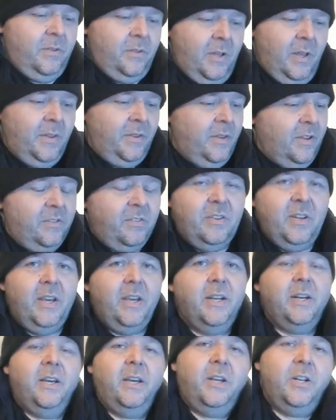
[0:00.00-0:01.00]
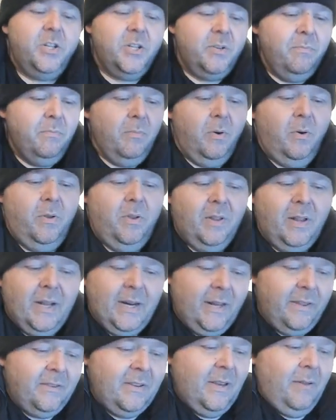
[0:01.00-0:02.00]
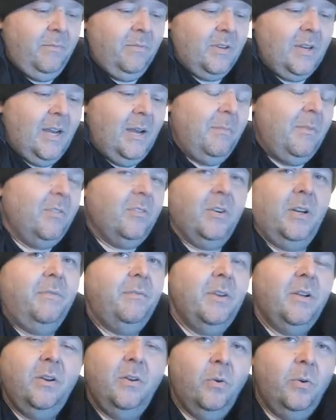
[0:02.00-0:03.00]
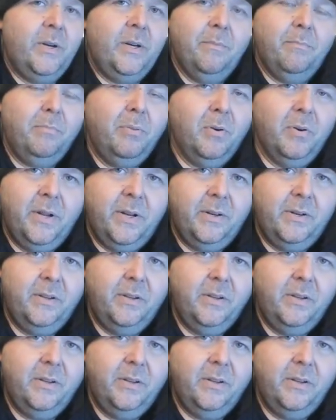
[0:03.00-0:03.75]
In this day and age, a lot of times comics aren't even going to print.